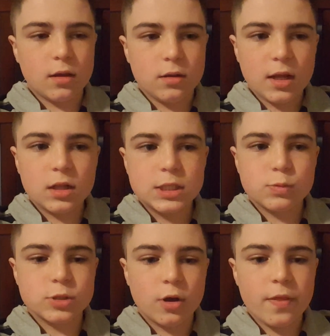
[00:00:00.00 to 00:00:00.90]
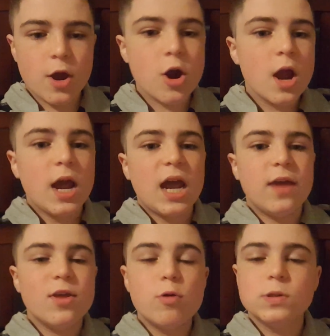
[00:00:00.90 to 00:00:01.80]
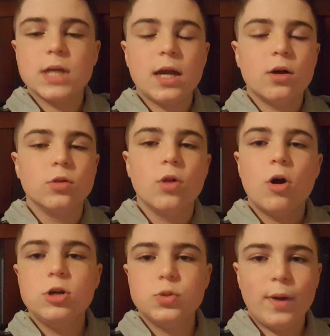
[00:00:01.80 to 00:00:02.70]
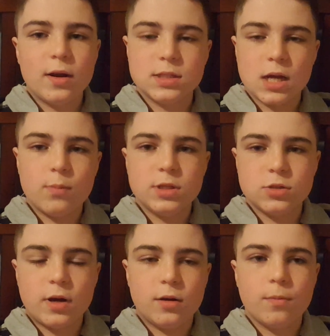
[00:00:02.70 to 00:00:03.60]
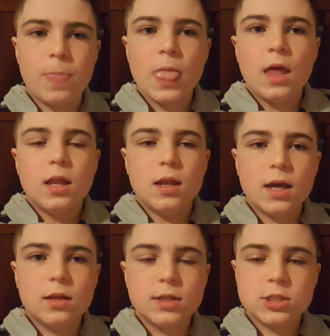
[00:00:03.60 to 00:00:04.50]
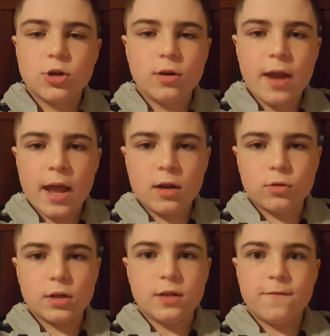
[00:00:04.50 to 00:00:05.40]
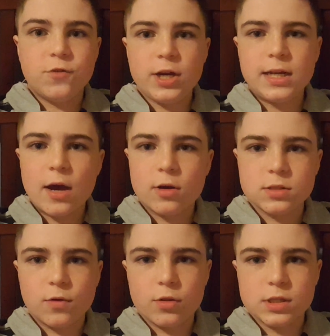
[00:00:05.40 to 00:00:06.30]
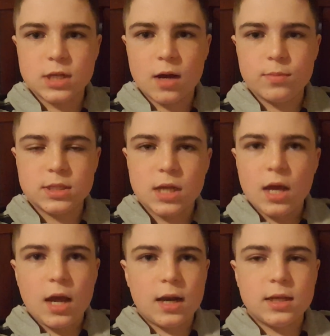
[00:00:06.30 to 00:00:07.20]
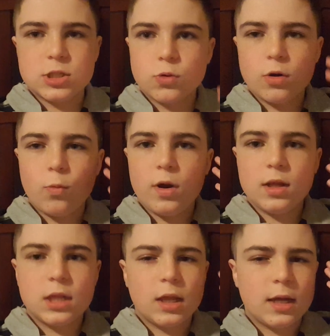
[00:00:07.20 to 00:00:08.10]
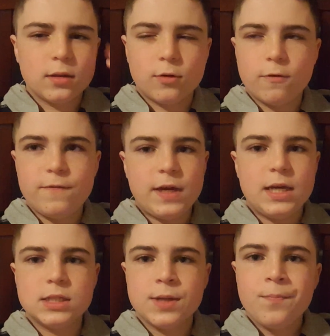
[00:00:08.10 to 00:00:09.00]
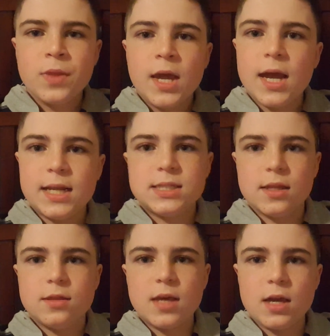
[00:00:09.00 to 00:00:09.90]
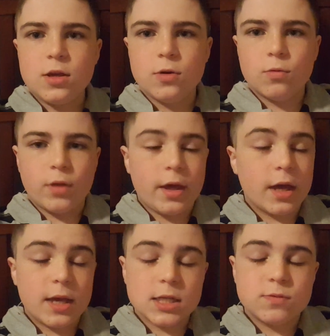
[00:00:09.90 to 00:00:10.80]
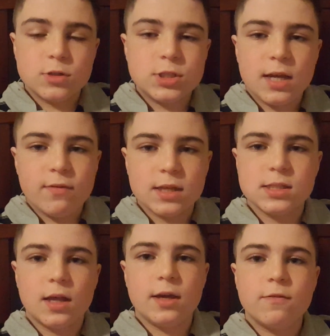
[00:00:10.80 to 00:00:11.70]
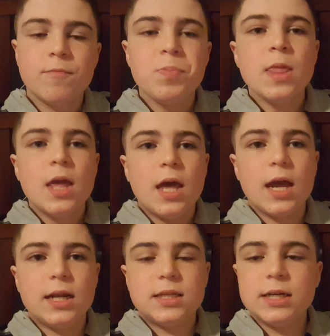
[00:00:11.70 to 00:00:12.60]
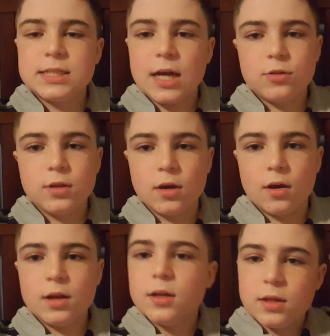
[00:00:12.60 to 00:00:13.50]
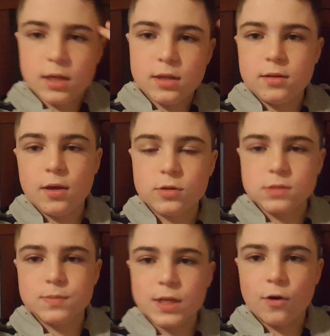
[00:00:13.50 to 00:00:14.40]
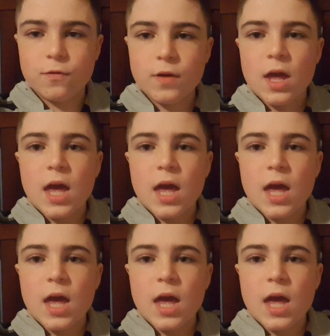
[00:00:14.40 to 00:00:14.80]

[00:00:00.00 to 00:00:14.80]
Nicholas was on there, and there was like a large amount of zombies around him. Nicholas couldn't handle it. He freaked out because of all the zombies, and he sort of went into like a little phase, and he said thank you, like I guess for saving his life. And he takes out the gun, he kills himself.